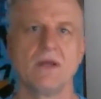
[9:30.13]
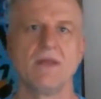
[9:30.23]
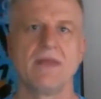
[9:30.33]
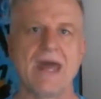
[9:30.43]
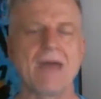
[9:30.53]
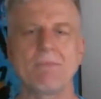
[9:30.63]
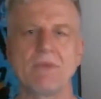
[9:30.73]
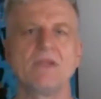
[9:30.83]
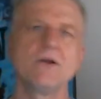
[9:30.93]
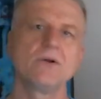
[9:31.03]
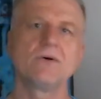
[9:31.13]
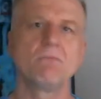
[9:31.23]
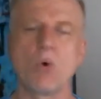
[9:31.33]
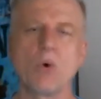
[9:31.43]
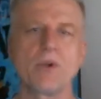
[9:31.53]
the happy little
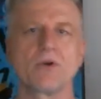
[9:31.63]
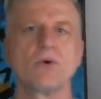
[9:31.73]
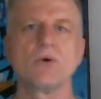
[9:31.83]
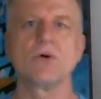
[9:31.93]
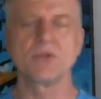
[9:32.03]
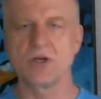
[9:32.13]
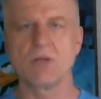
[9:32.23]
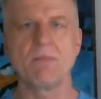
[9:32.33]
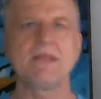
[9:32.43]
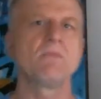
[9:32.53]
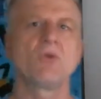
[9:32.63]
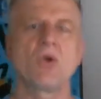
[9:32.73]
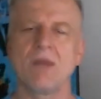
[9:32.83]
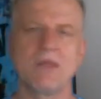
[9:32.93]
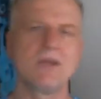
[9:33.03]
boy or girl, you're going to make them
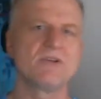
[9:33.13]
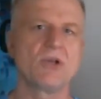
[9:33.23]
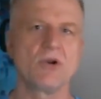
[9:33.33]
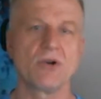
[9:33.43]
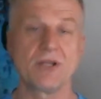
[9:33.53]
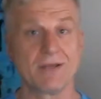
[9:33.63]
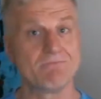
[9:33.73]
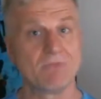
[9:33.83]
cry because you're hurting them.